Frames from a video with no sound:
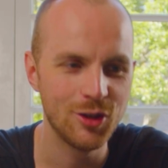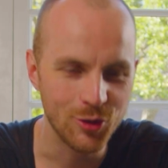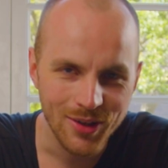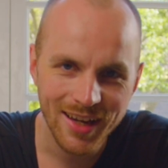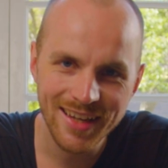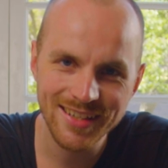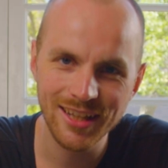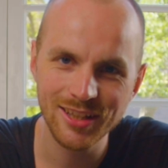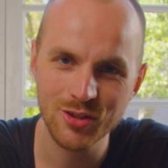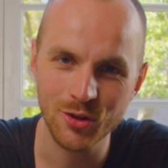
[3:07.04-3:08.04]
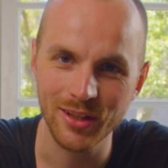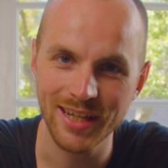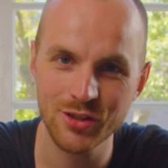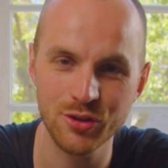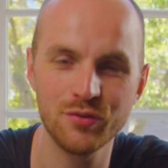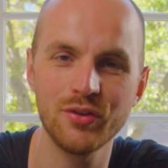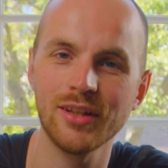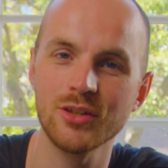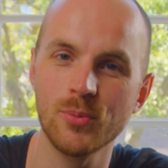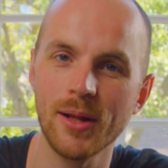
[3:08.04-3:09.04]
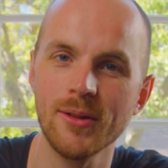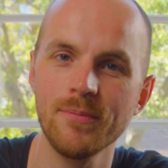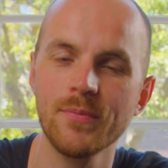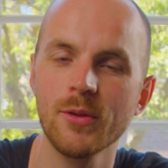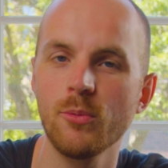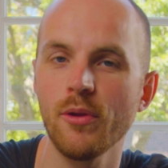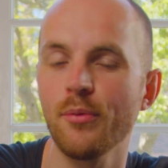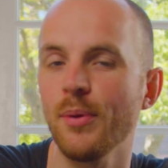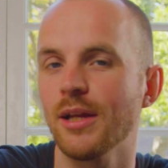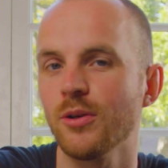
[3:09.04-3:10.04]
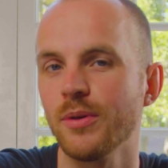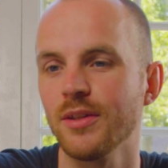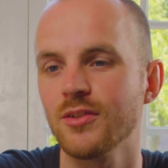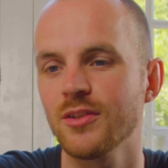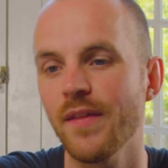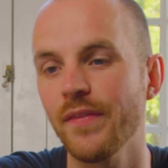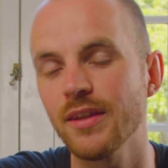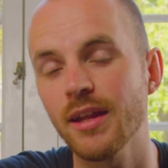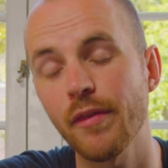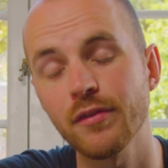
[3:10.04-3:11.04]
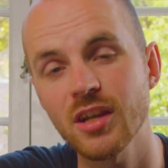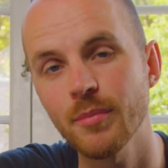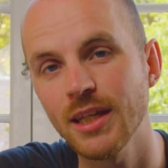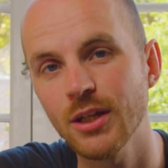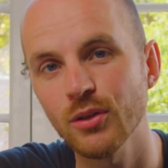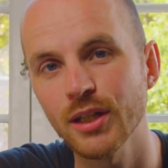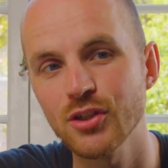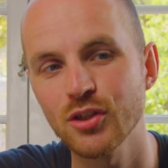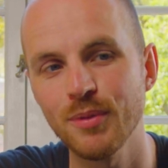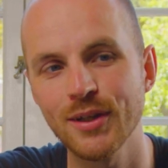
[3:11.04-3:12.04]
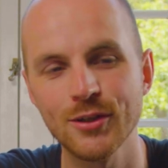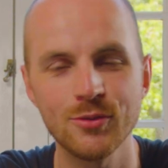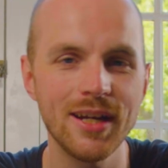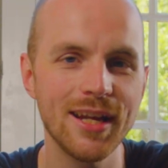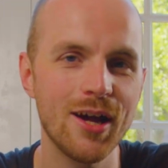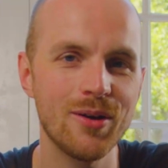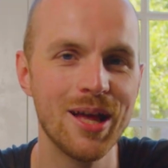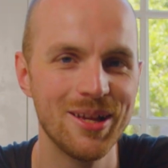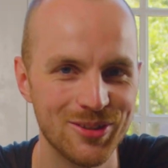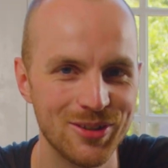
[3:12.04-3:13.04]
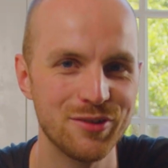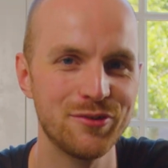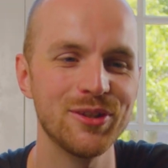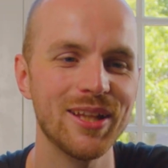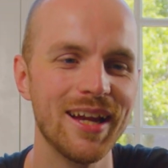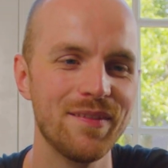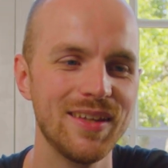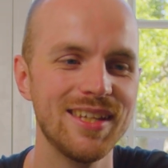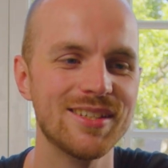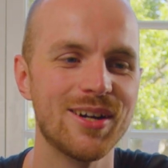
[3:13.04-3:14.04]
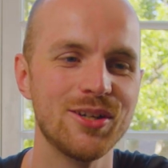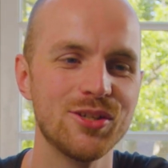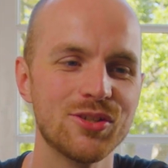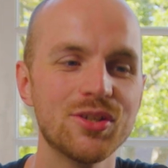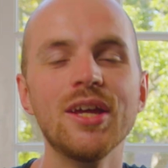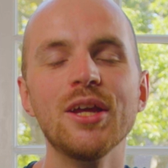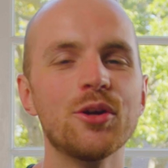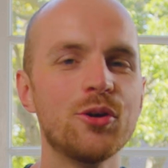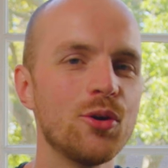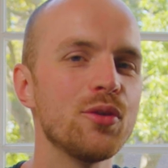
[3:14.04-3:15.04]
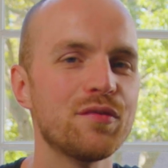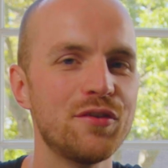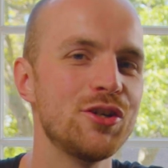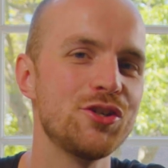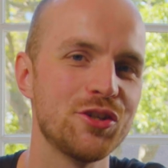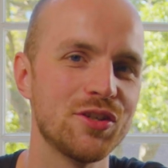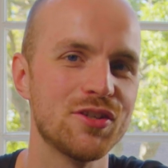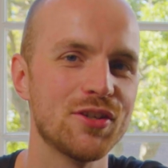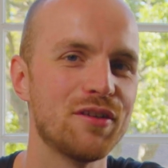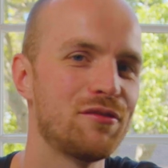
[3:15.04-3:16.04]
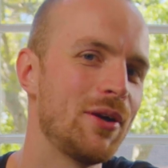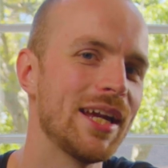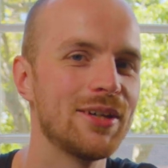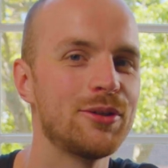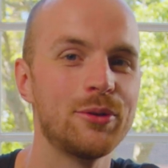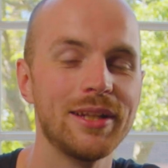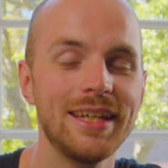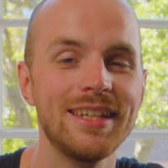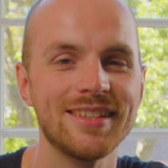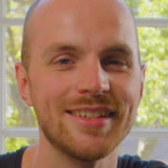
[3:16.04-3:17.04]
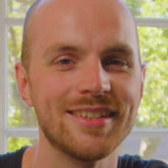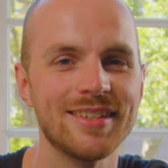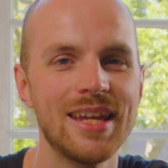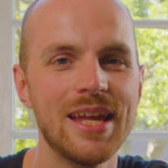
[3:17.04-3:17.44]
do you guys get this collector's feel as well with Rick Owens and the Gethsemane collection? Because right now I start to feel like these are just gold versions of regular releases